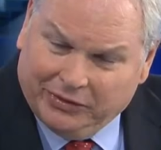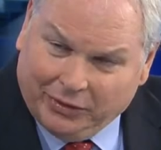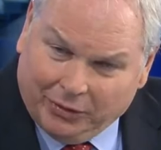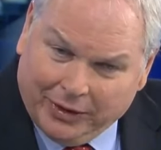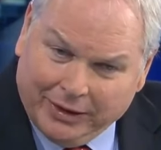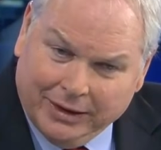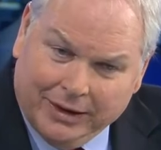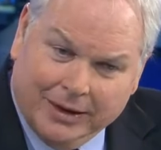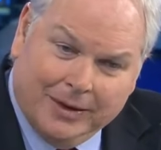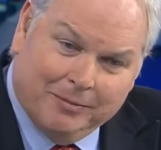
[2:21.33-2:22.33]
sorry,
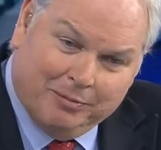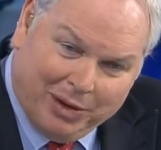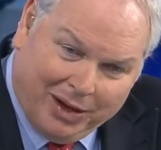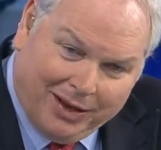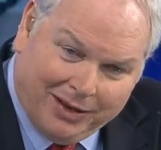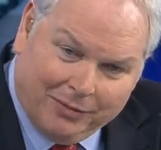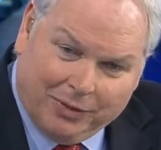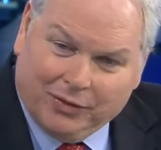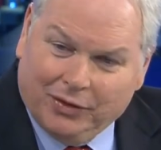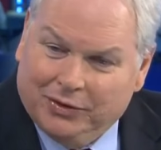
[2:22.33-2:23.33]
but
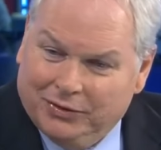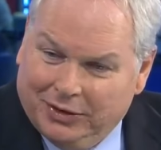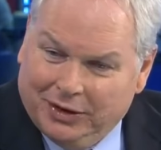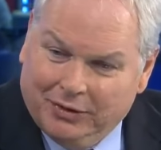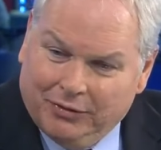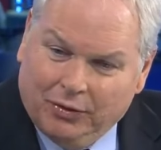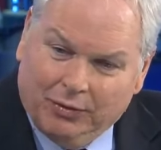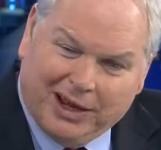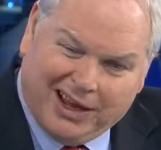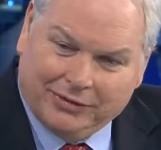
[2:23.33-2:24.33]
we've got a good deal overall,
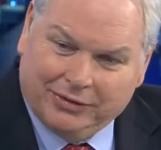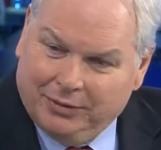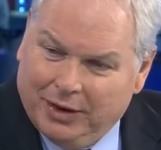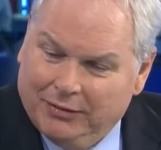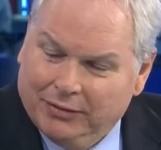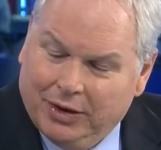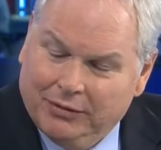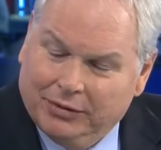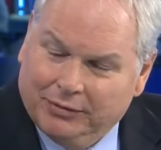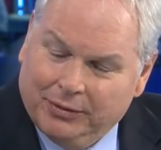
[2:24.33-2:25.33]
but actually we haven't got
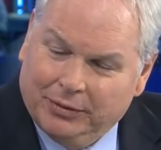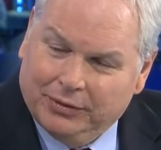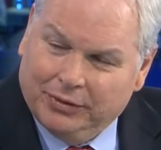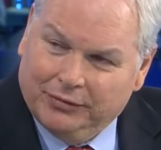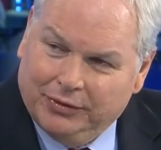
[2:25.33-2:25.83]
everything we wanted on